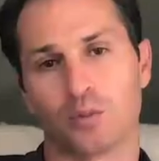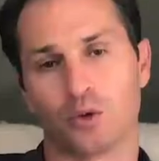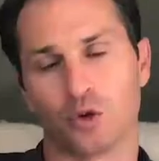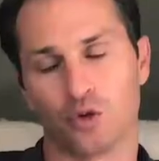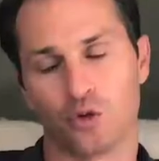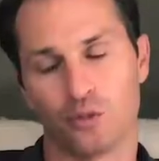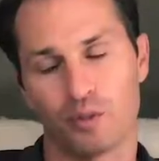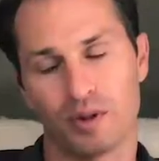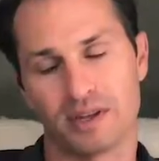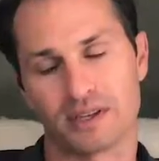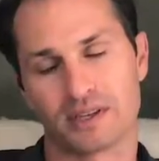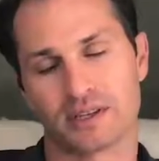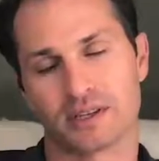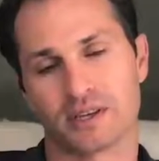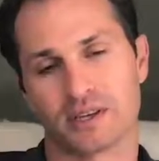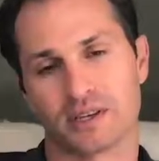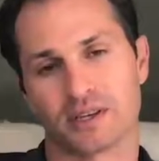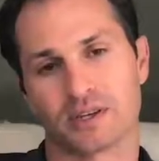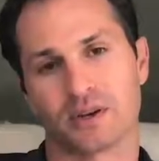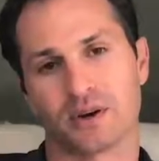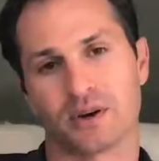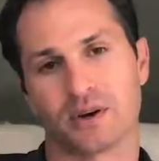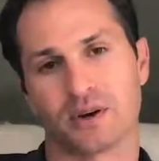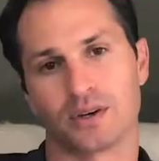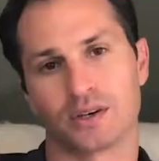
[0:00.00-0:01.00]
improvements to
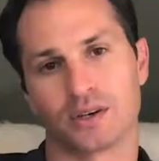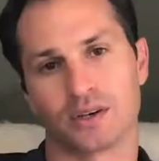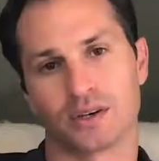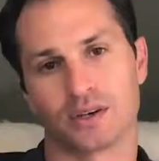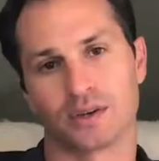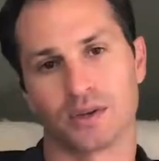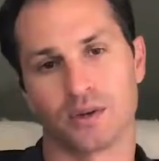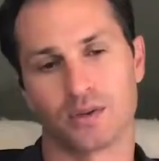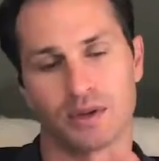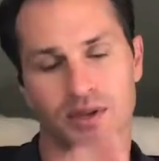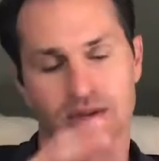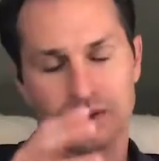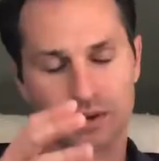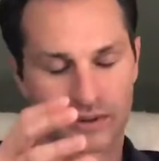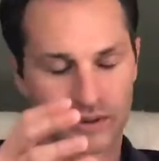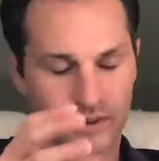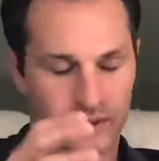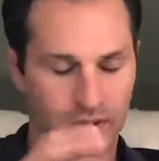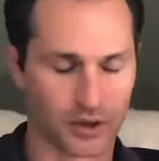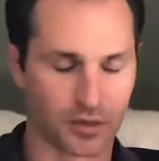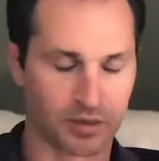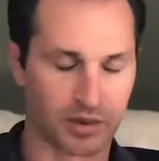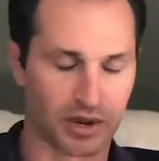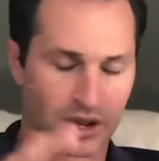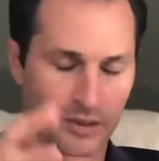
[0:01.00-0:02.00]
search. So they took the
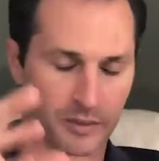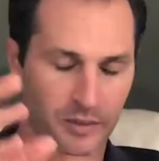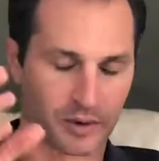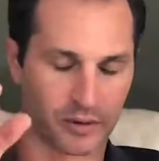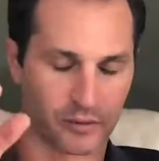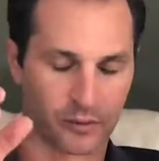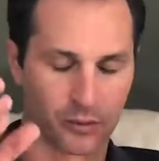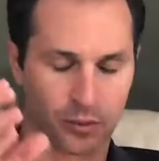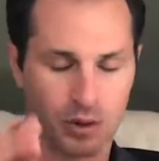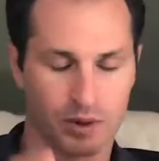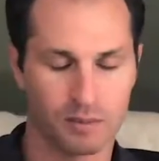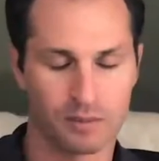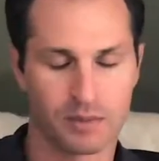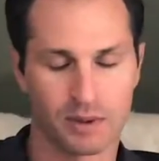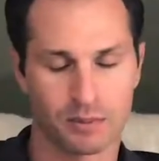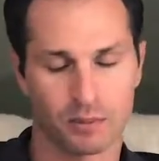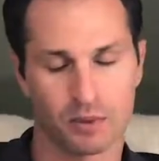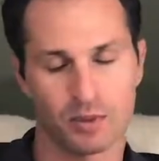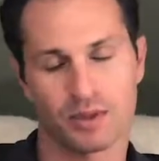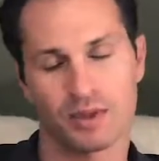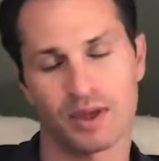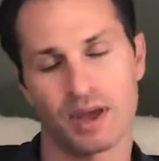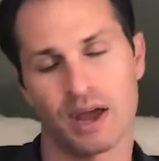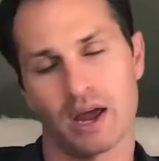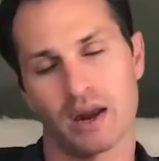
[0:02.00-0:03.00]
human element of what
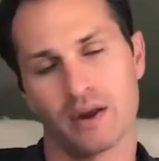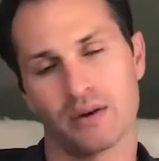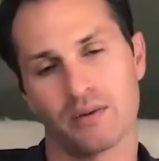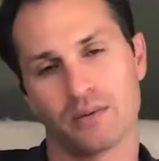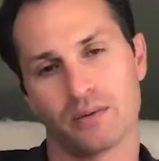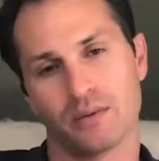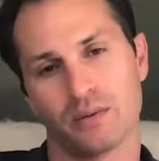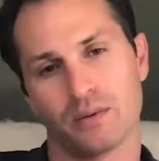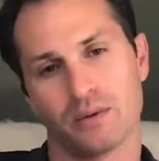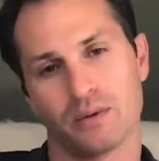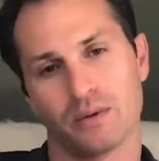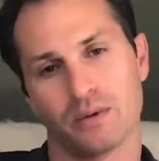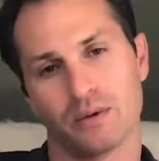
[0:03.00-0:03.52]
people thought